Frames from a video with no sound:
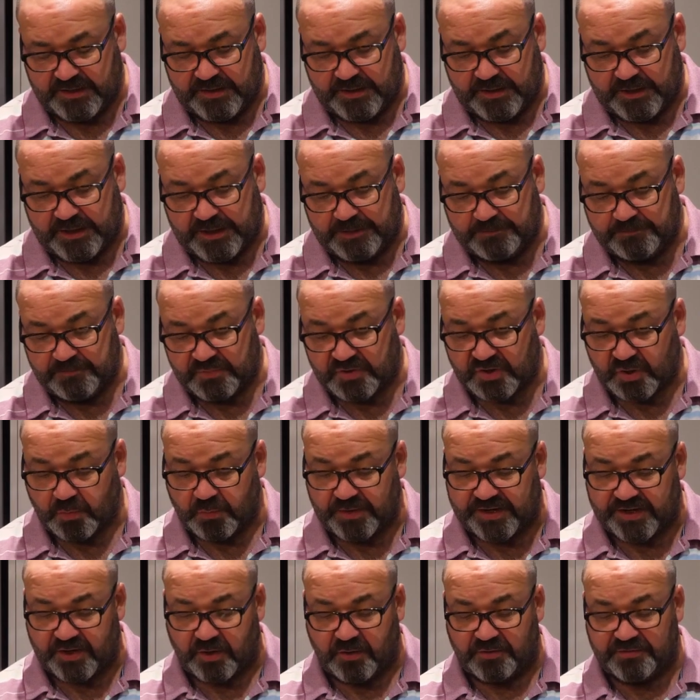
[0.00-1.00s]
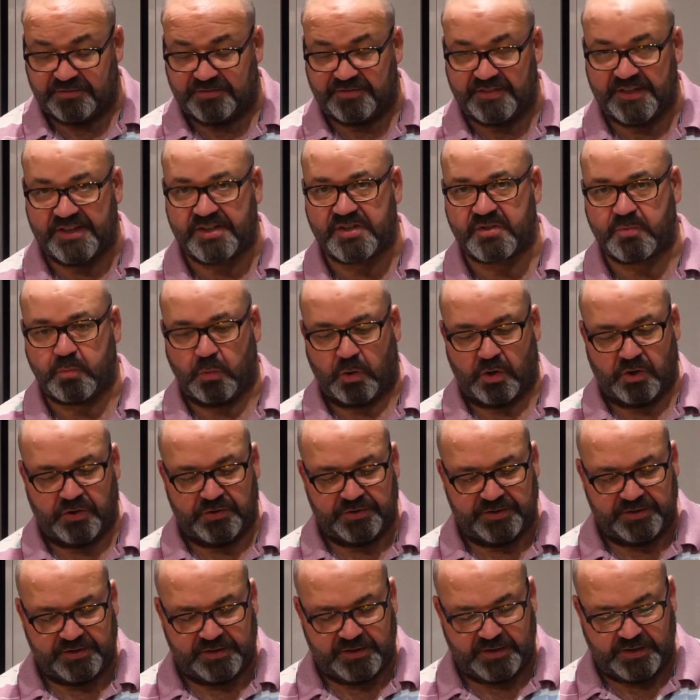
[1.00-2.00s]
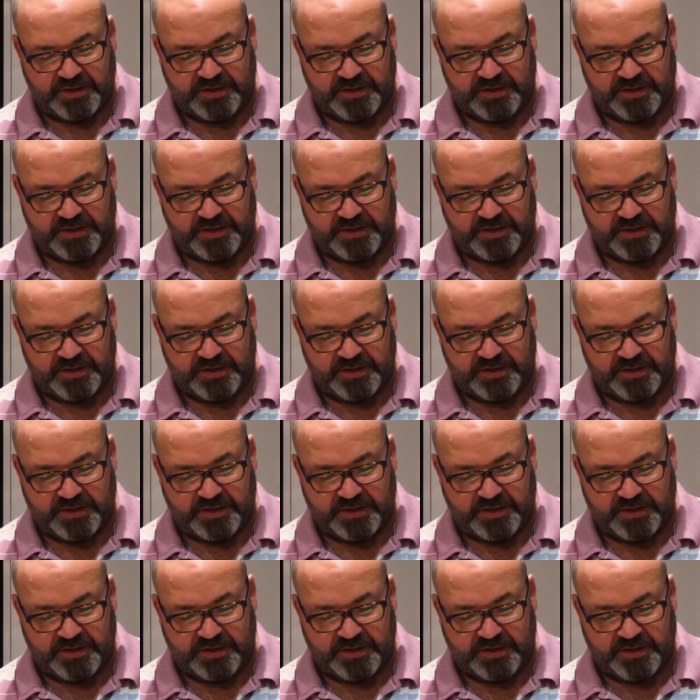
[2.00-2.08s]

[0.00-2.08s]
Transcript: So when I got this one,